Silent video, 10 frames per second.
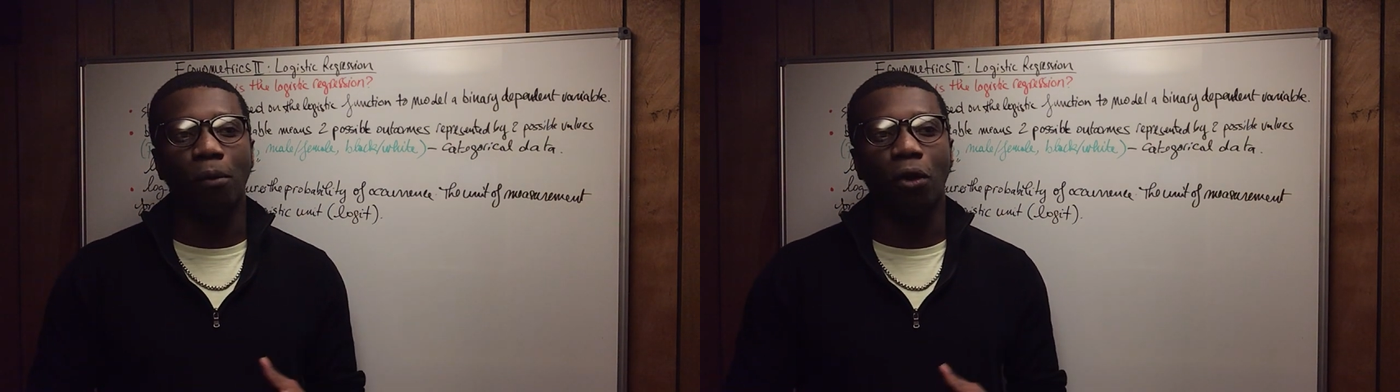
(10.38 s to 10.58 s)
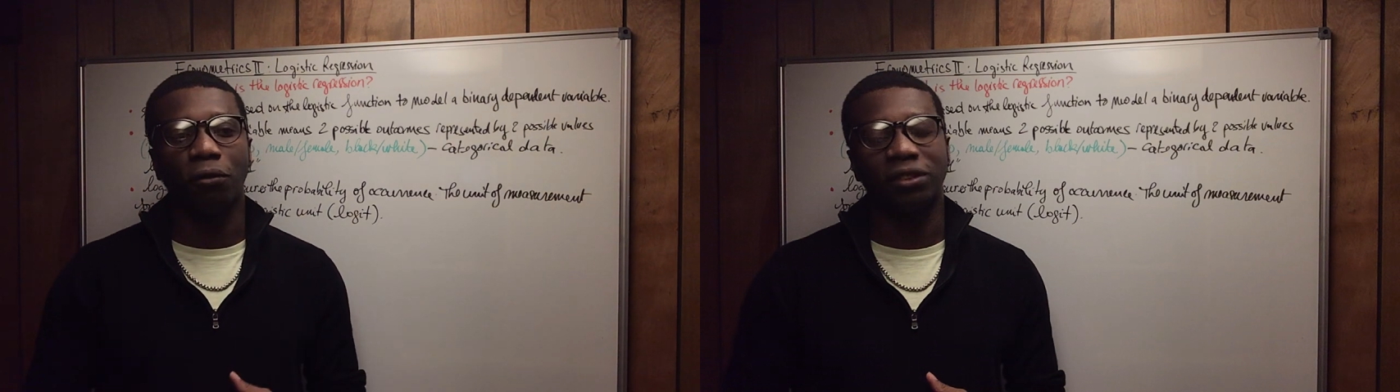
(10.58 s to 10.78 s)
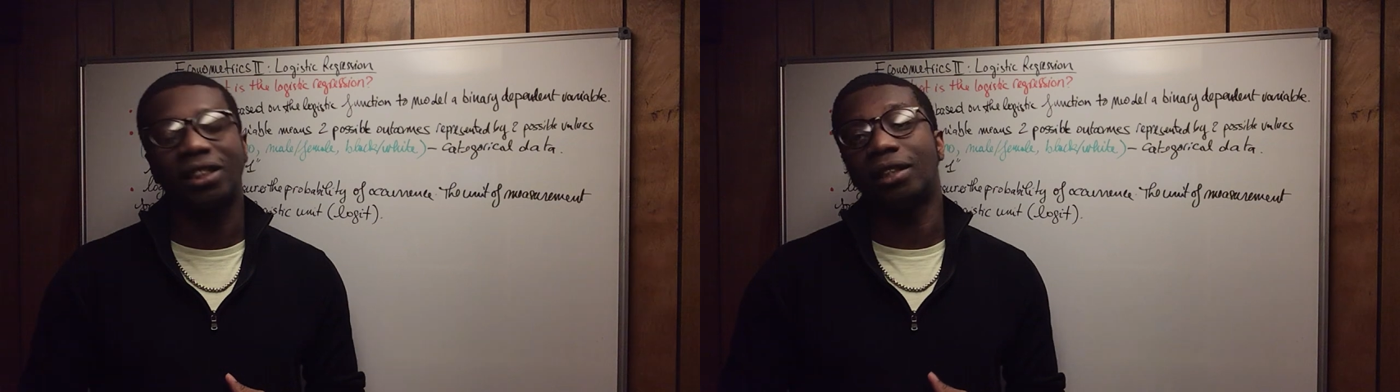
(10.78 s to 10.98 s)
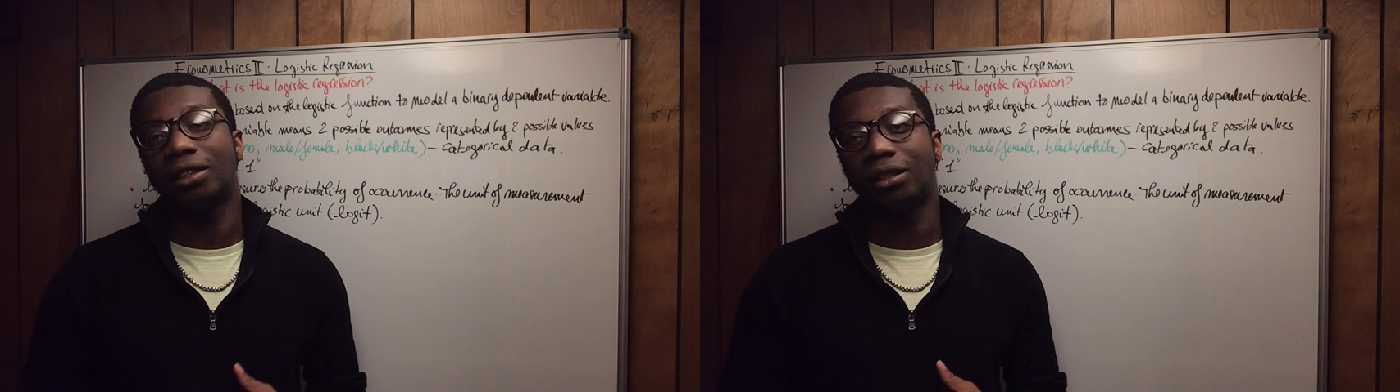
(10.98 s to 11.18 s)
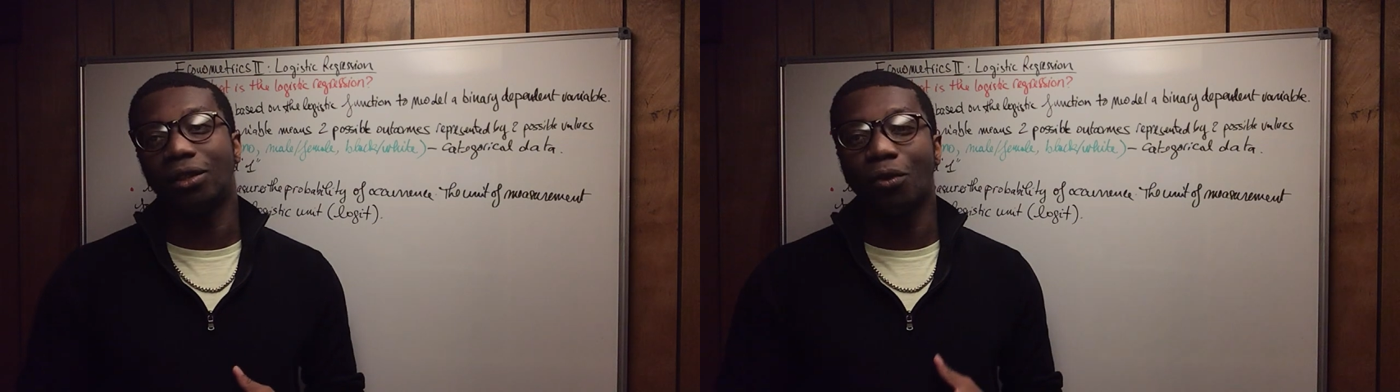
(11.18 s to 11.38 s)
of
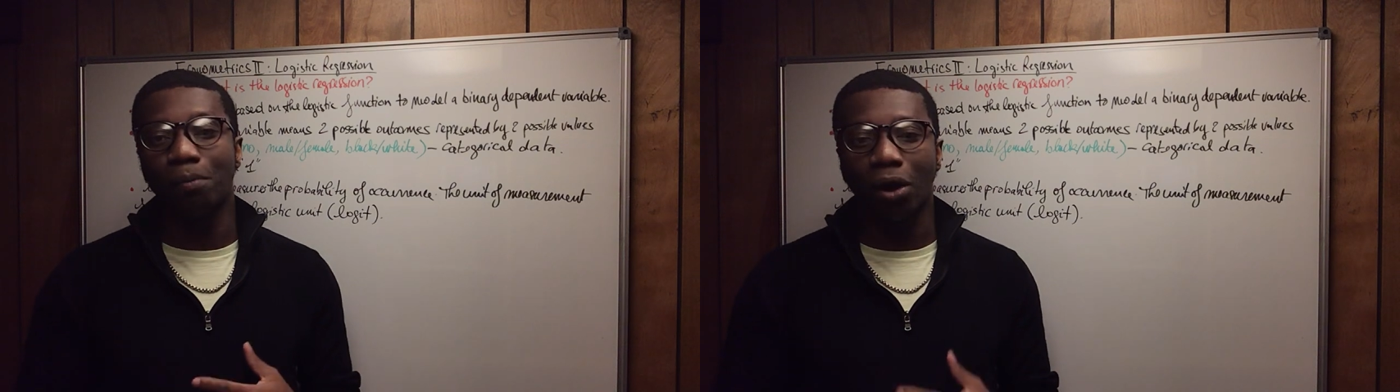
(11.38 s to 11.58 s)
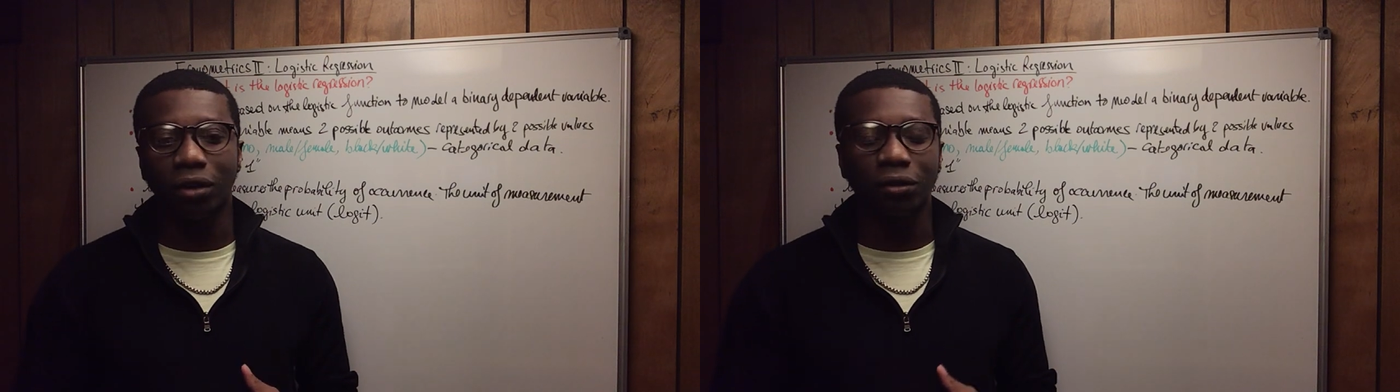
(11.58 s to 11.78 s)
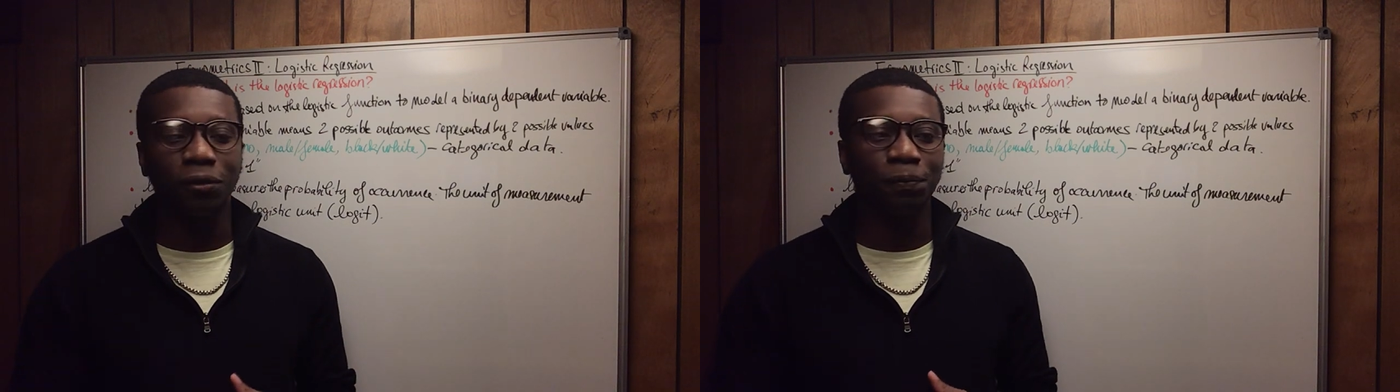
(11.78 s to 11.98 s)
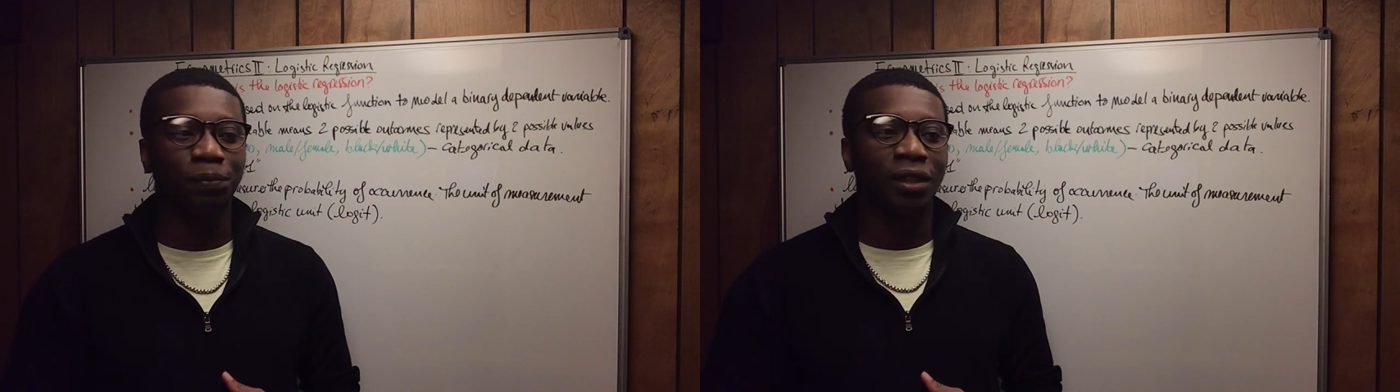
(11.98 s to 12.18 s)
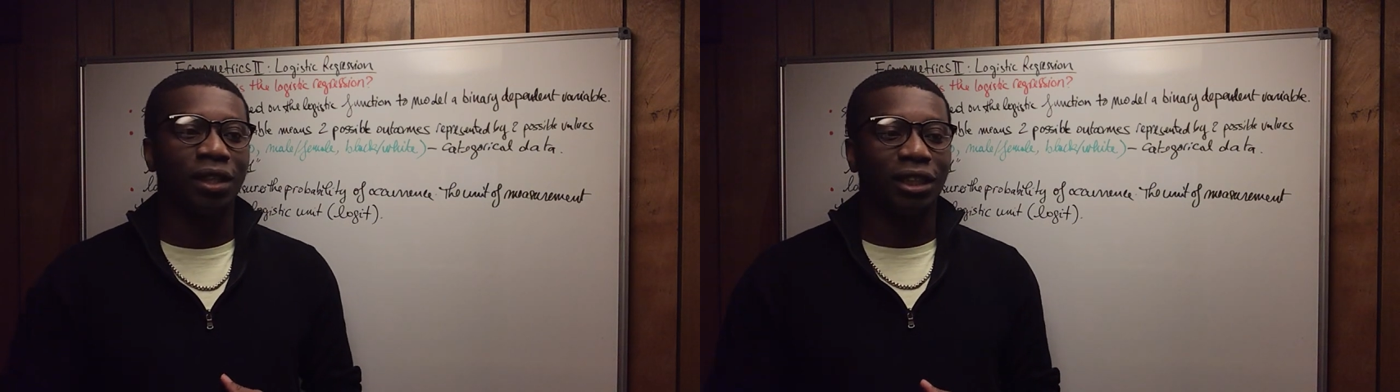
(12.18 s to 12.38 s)
statistical model.
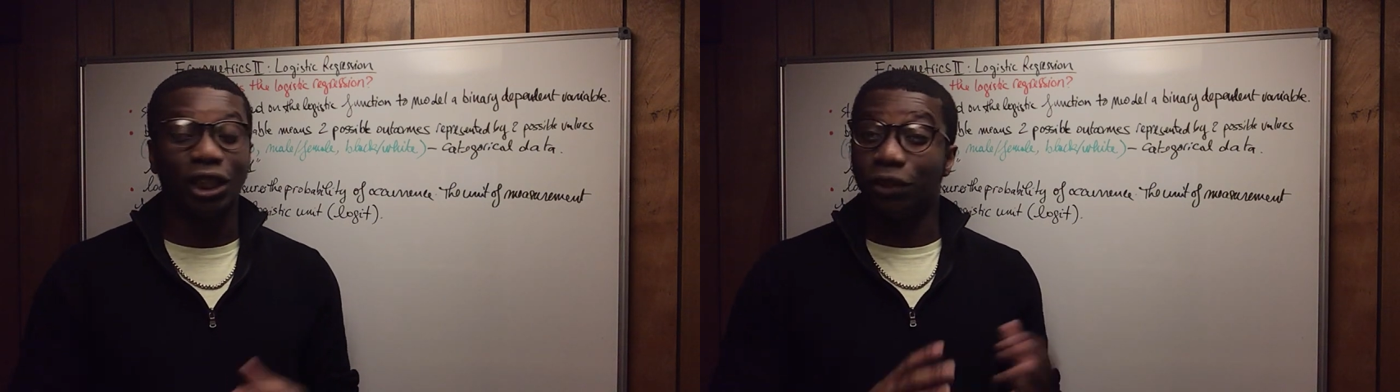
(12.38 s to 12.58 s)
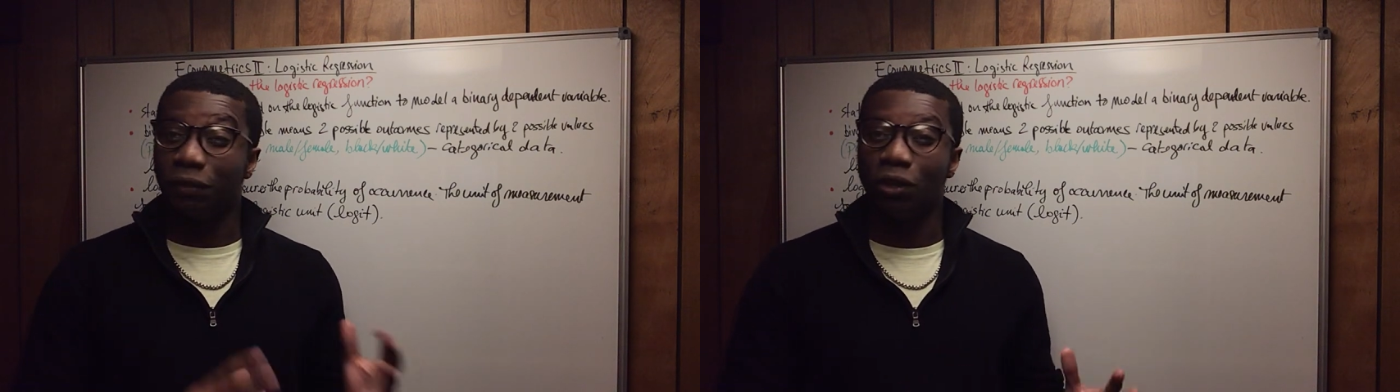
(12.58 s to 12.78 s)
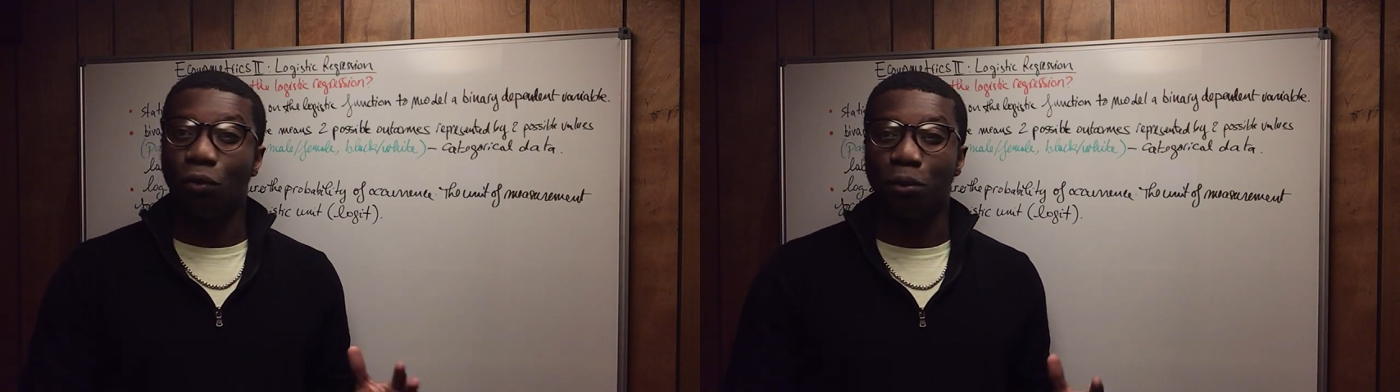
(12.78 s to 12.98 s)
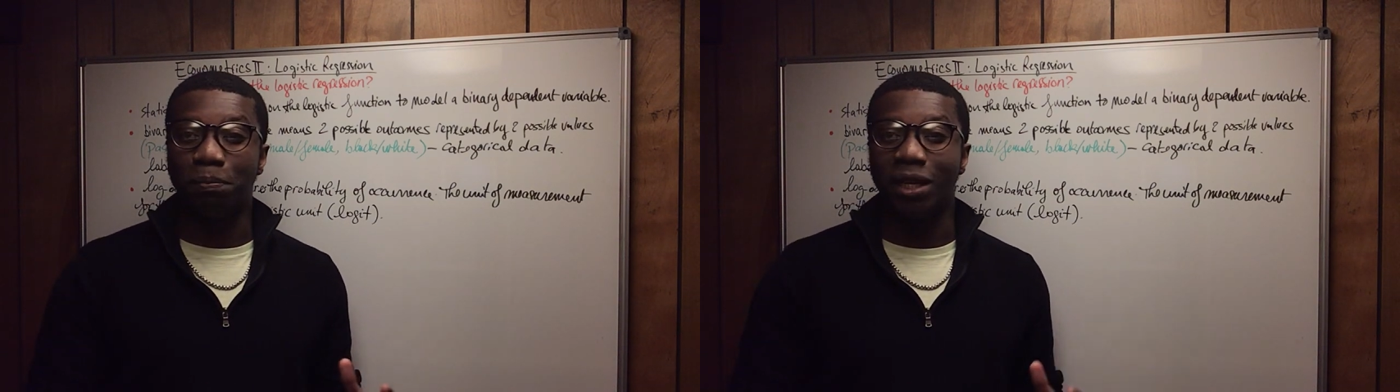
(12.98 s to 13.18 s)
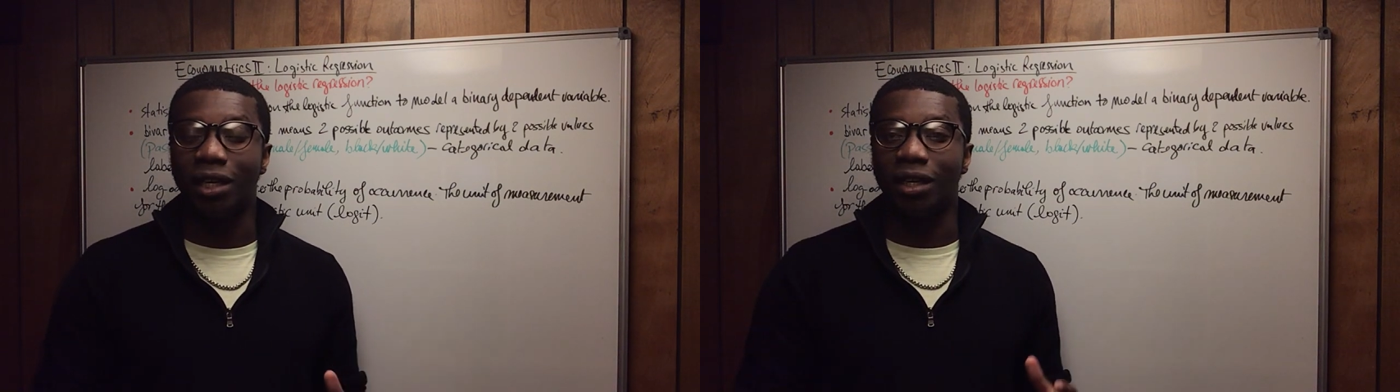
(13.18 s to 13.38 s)
This video will
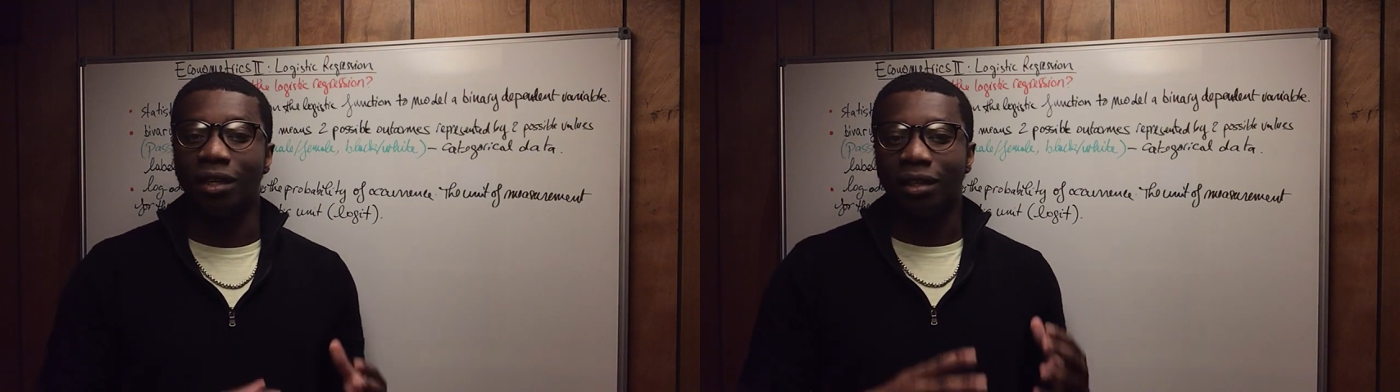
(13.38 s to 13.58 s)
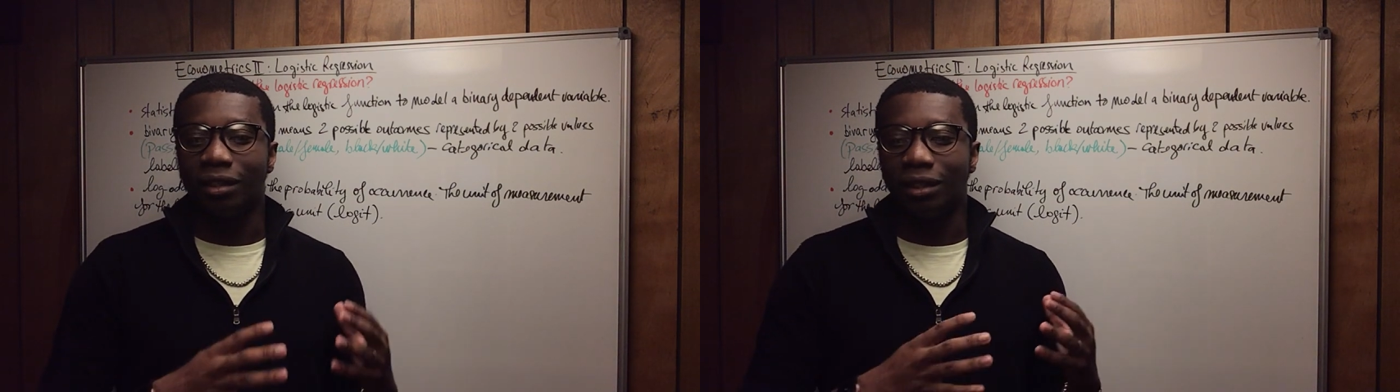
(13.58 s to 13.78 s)
be